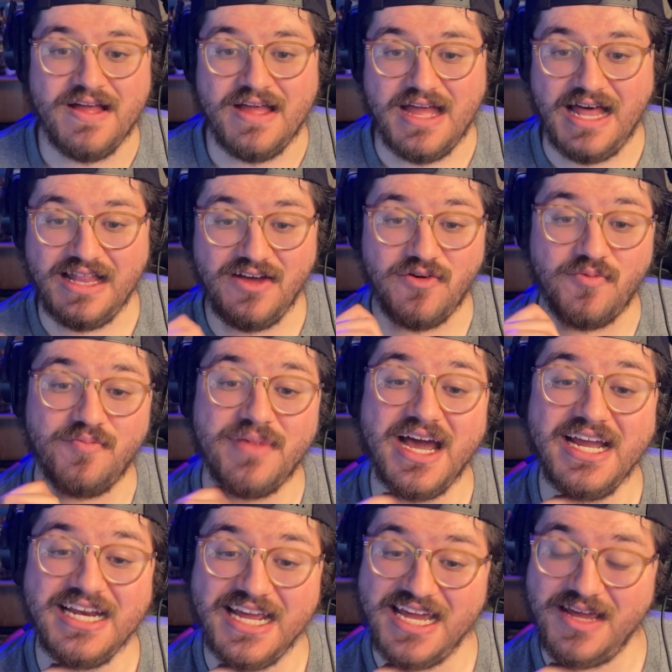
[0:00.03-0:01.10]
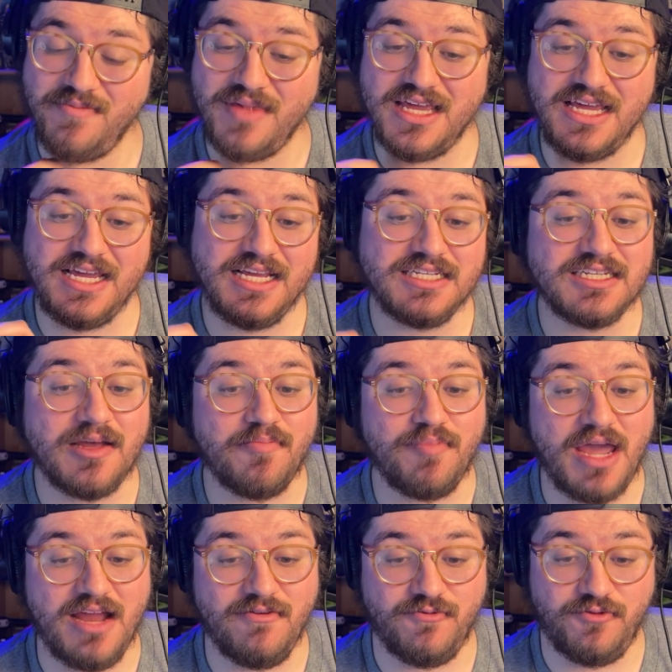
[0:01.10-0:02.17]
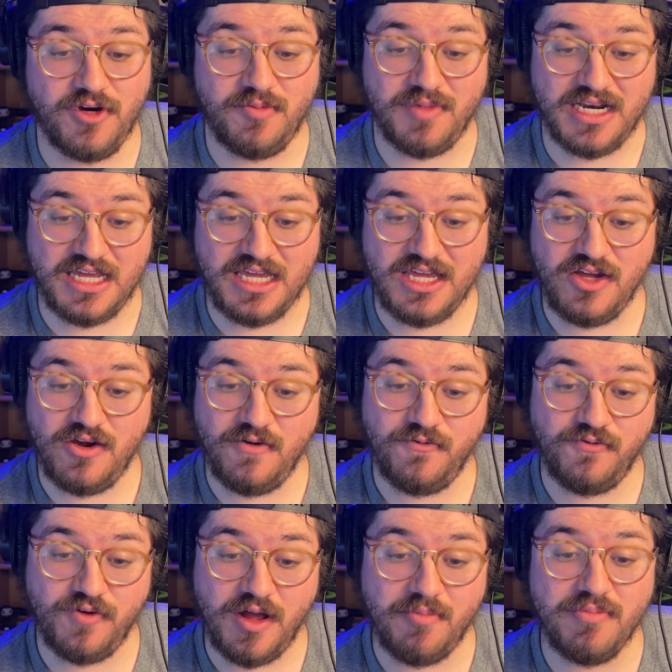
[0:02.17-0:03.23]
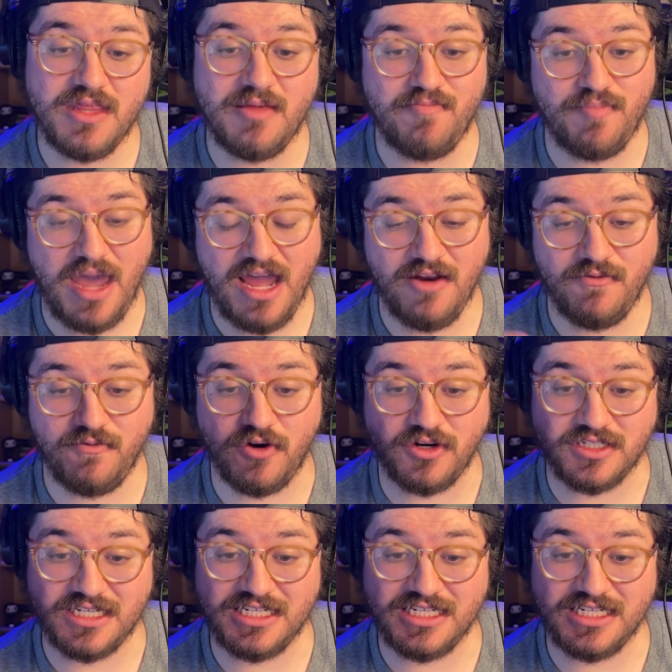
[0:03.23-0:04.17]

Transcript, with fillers: Hello, my name is Ben Friedman here from the Beniverse.